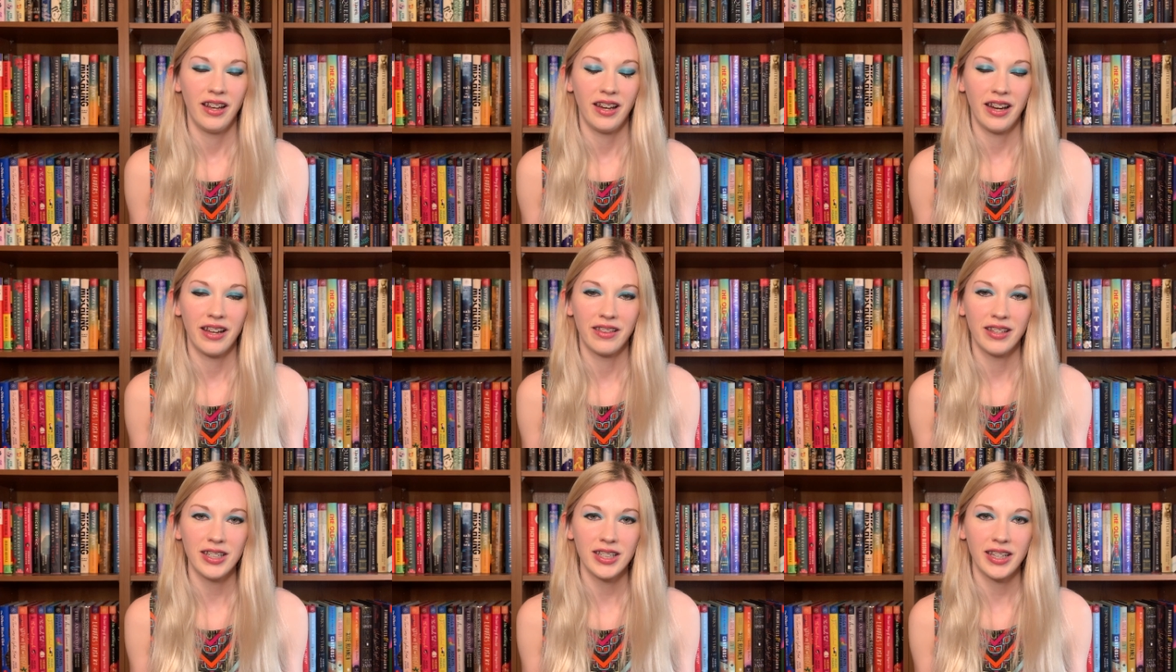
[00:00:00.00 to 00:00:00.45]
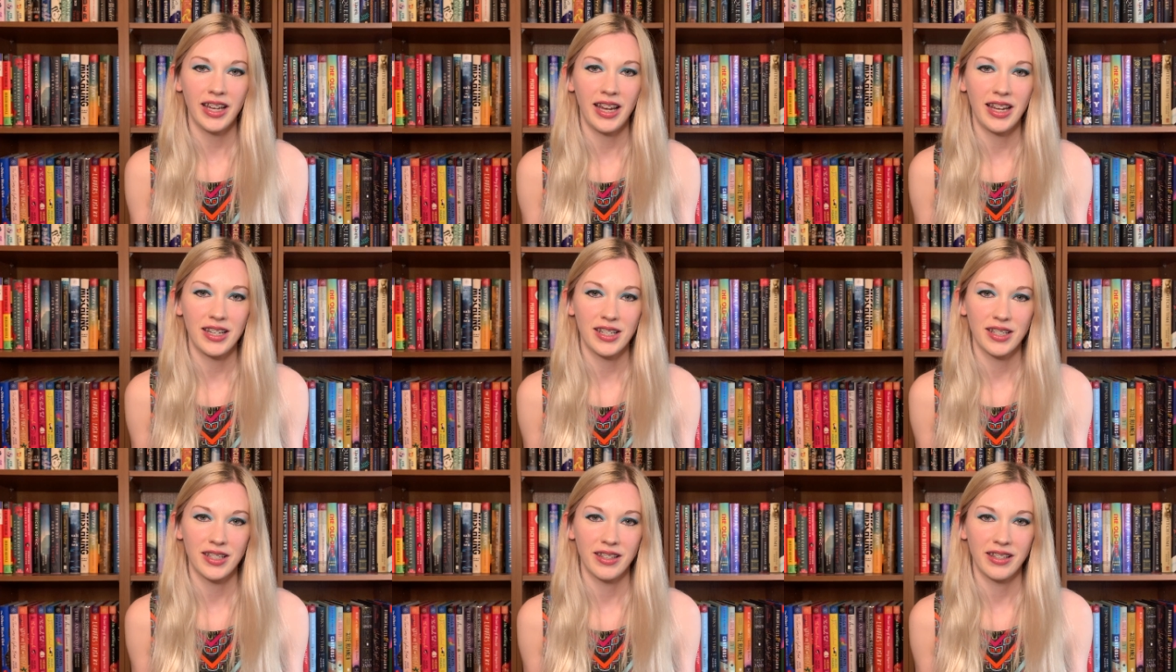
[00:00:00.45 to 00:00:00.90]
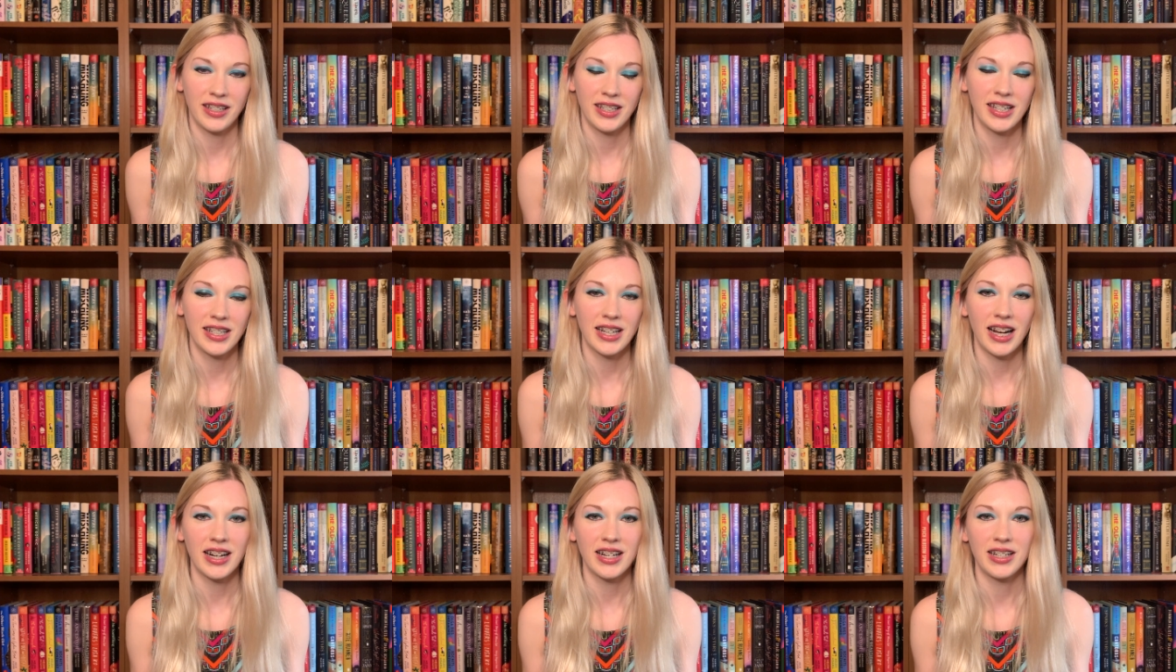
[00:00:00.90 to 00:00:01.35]
In this case, this
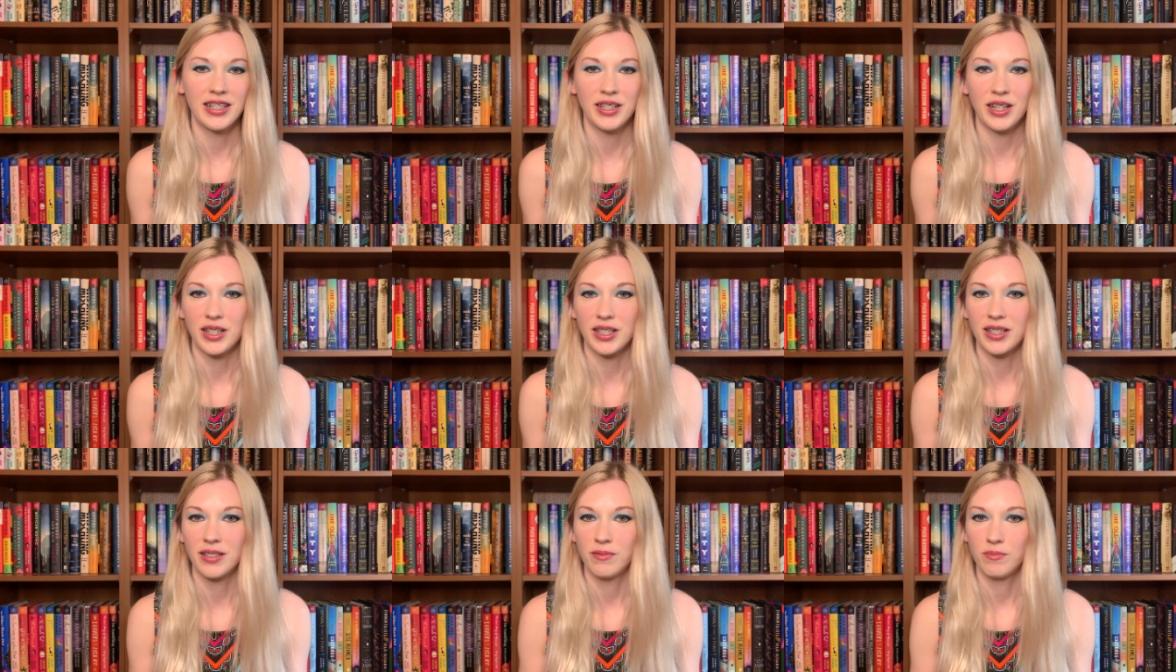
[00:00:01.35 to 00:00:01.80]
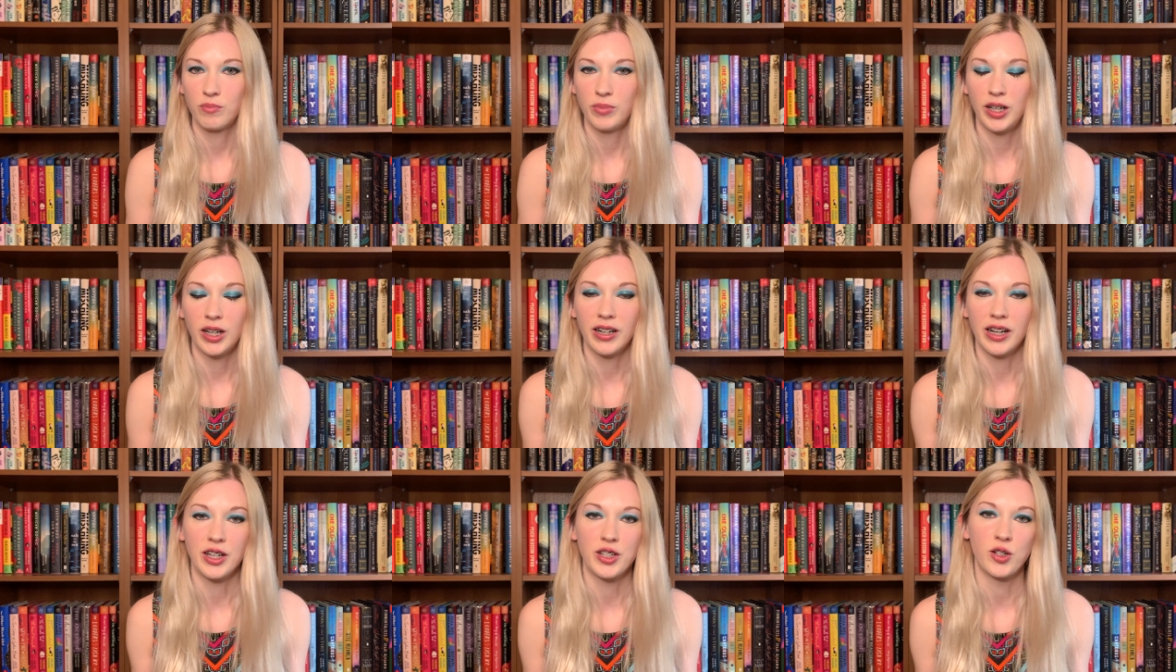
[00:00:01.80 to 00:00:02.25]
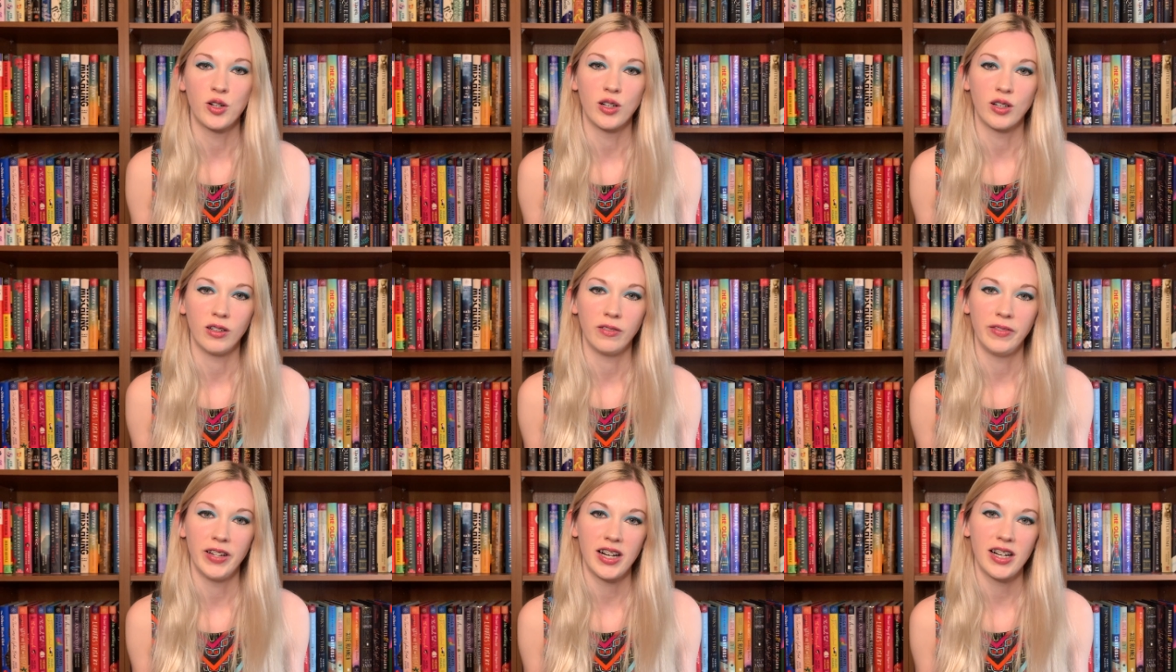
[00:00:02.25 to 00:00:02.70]
is actually just pure
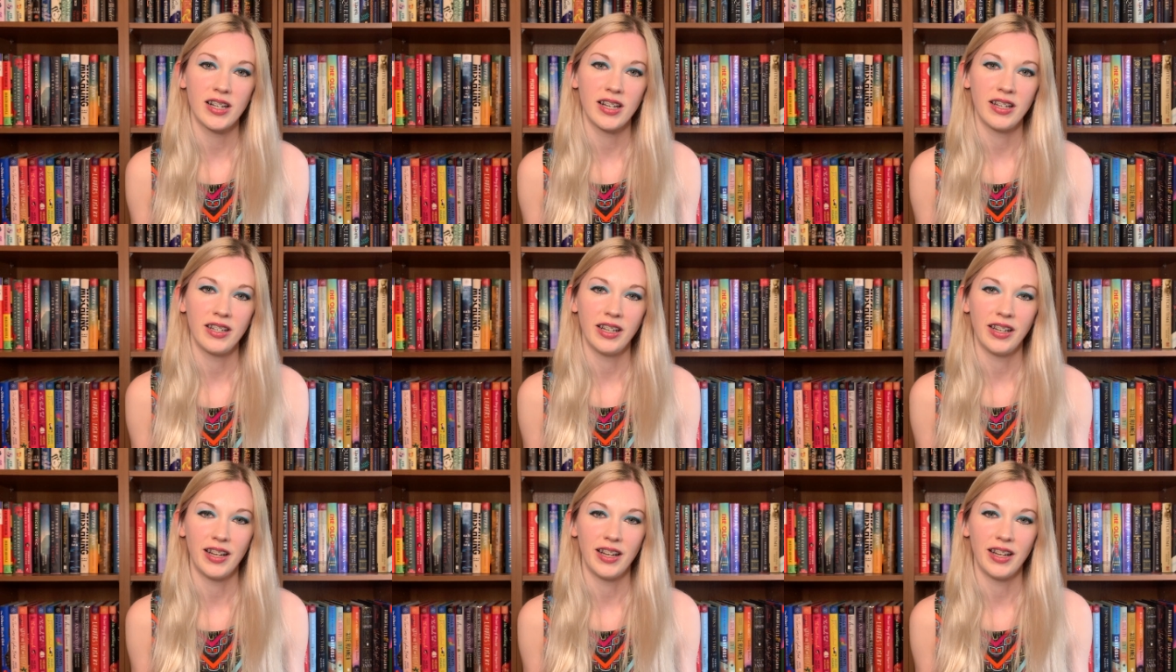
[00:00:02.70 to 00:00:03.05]
historical fiction.